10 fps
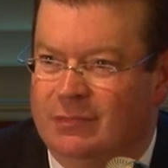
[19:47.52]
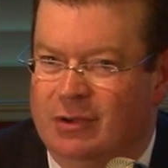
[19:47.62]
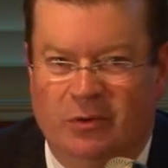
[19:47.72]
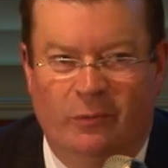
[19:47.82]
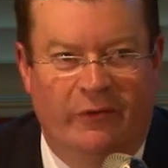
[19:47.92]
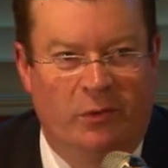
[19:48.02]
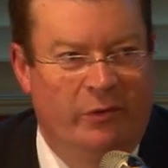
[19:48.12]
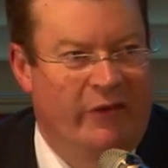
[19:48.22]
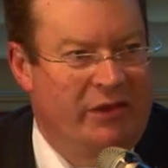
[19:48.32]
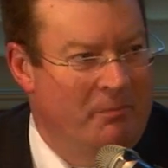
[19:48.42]
You would
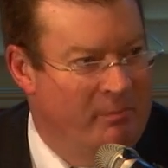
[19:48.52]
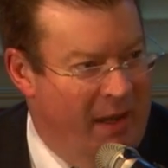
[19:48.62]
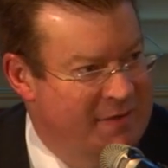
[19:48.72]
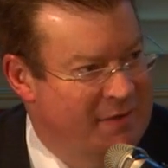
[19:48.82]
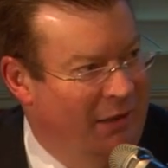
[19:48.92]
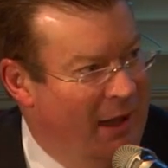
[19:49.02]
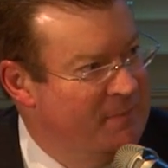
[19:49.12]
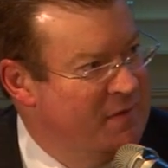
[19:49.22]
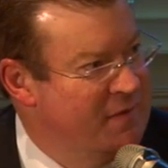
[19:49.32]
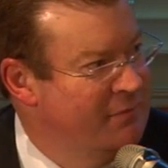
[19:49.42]
have had the banks
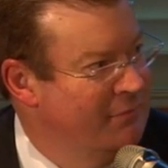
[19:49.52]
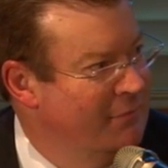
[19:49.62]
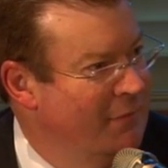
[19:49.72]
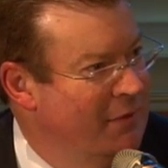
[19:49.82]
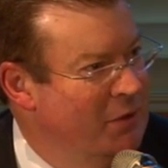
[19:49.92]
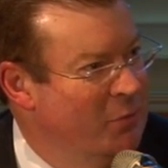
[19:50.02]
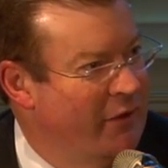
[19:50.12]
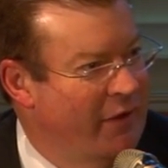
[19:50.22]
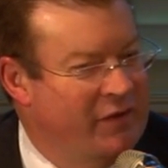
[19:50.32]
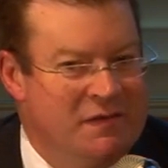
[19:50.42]
collapse. You would
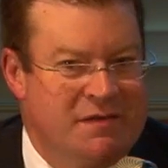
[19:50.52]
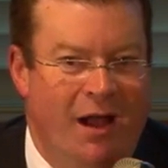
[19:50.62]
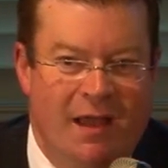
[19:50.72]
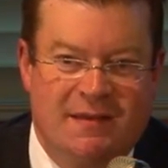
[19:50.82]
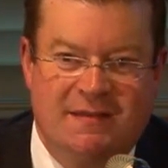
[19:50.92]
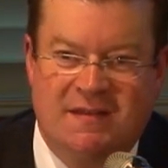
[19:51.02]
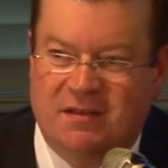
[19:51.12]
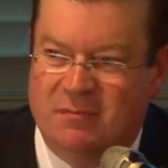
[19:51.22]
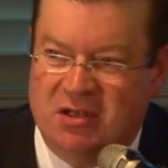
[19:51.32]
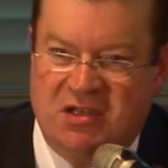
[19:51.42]
have had the entire
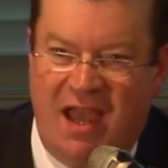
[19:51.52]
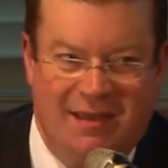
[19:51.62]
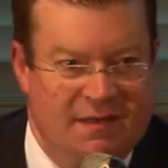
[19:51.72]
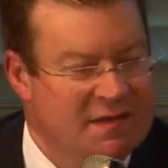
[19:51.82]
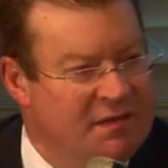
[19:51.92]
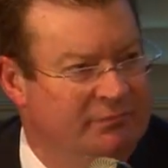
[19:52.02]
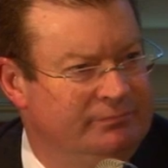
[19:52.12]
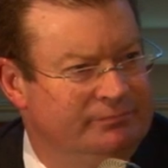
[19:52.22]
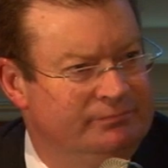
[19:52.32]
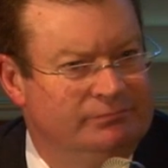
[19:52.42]
system in tatters.
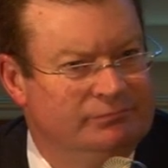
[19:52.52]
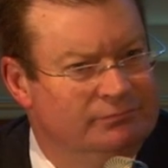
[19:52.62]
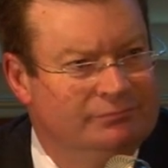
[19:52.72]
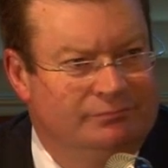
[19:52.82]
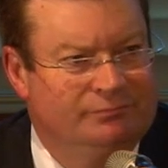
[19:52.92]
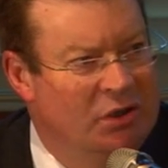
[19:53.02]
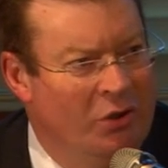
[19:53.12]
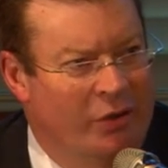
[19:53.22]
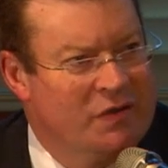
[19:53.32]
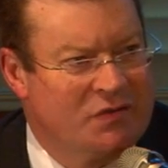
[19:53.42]
But
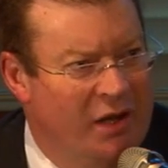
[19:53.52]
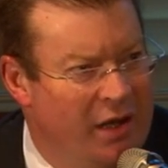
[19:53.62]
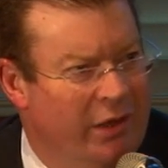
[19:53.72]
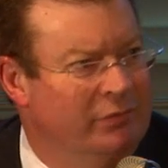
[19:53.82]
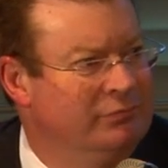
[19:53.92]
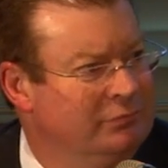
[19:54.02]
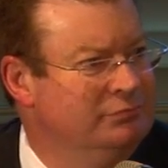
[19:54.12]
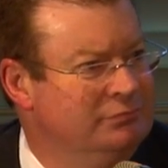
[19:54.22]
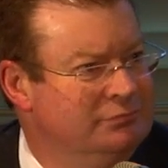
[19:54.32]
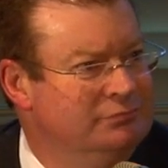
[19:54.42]
not Australia.
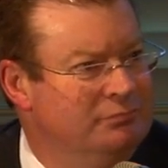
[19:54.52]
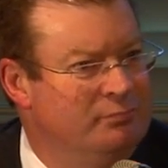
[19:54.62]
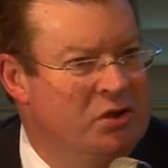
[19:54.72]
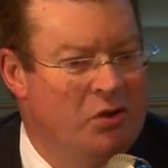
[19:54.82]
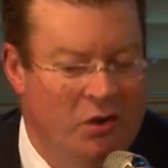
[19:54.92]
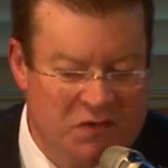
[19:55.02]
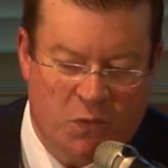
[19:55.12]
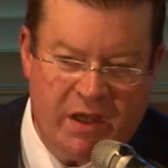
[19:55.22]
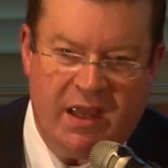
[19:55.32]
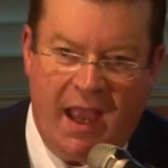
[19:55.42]
Because
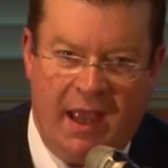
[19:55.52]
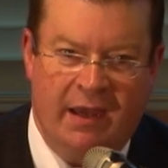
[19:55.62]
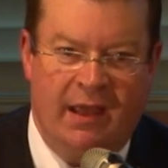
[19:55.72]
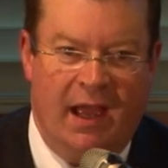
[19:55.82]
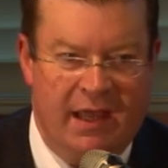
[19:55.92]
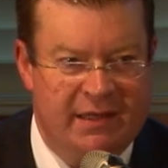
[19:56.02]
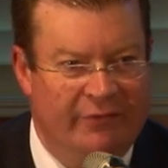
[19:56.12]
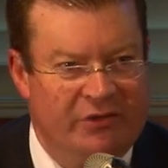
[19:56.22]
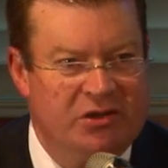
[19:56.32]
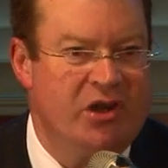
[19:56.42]
we had a
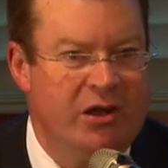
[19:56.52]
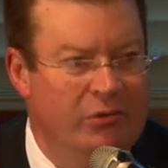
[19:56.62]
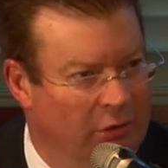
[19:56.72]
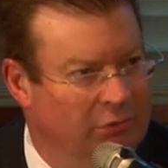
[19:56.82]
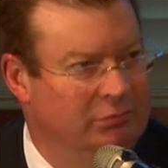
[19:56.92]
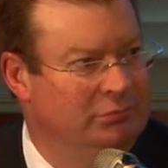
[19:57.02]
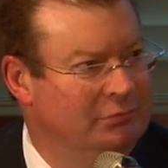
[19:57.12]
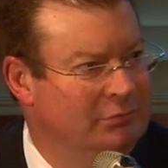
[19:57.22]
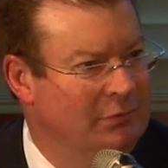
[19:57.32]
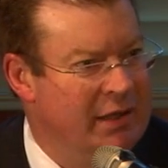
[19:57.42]
Governor-General.
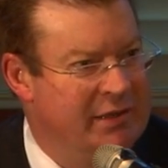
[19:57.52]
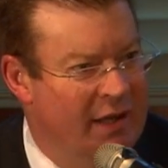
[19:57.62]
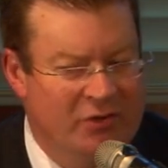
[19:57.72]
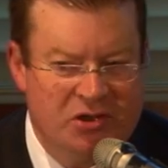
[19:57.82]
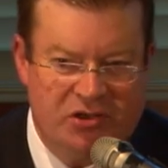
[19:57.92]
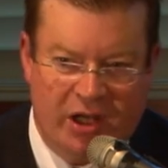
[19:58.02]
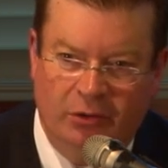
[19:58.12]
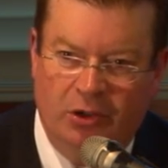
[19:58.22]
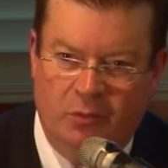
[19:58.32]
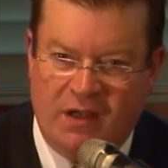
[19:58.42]
A
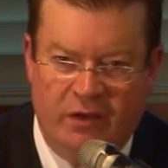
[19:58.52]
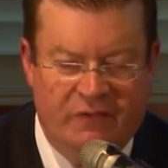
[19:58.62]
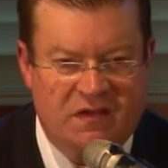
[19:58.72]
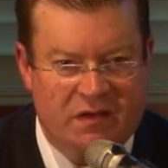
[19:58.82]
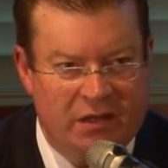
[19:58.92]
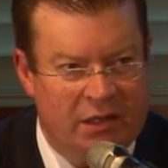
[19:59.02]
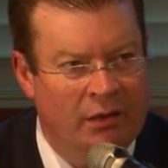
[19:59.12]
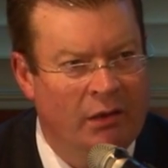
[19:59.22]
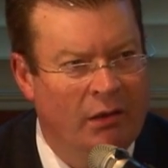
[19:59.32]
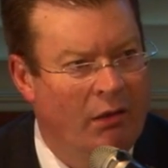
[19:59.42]
Governor-General who was
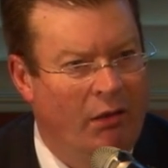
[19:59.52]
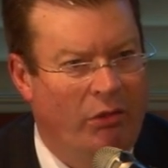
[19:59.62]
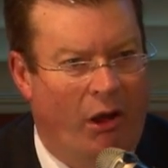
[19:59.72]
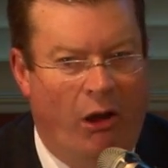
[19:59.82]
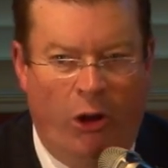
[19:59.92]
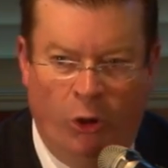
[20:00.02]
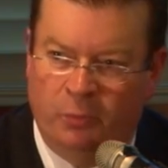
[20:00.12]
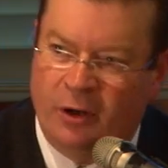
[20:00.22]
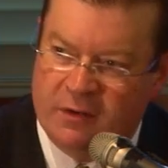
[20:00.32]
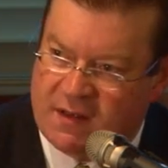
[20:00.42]
overseeing the whole
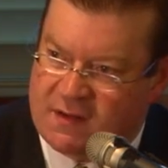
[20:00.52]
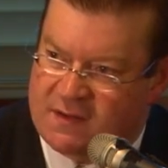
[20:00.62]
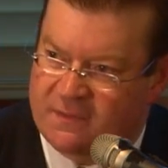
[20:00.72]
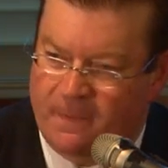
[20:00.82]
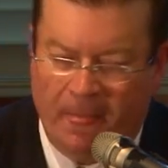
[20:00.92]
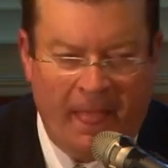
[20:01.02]
process.